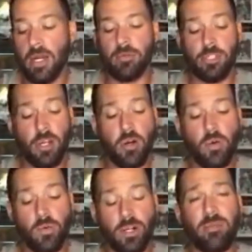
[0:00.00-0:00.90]
So
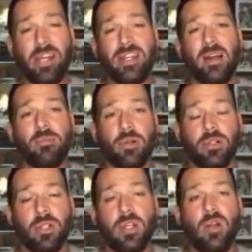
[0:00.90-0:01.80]
we're going to pick a number
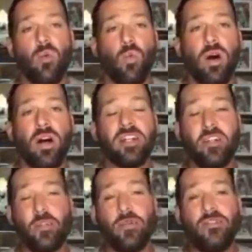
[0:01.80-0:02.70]
1
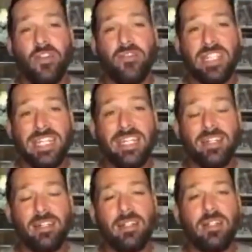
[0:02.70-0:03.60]
through 15.
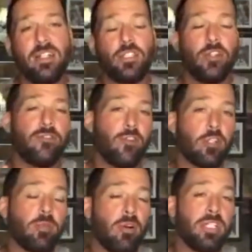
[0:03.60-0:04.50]
So the
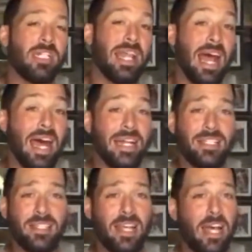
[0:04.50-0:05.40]
first person that I
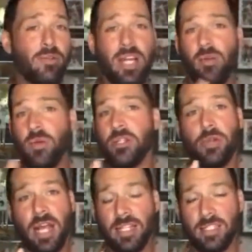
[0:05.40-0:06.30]
see, I don't care what you
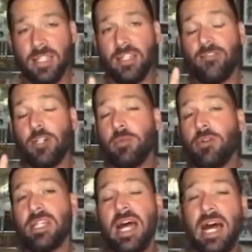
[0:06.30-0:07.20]
guys see, the first
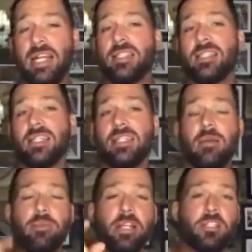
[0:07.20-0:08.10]
person that I see
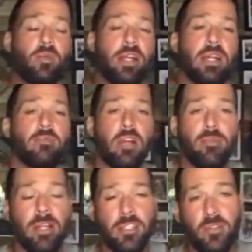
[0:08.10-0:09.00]
that picks the right number
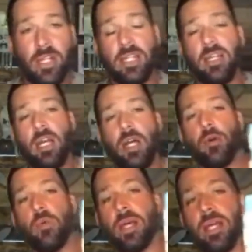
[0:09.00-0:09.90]
on my screen
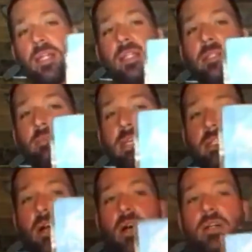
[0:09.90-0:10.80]
will win these Meat
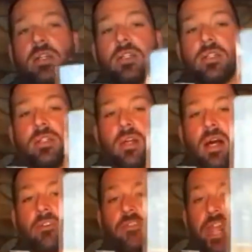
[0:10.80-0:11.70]
Dog
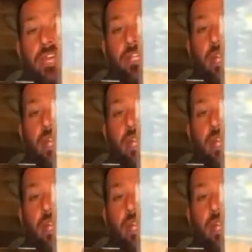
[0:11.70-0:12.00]
finesse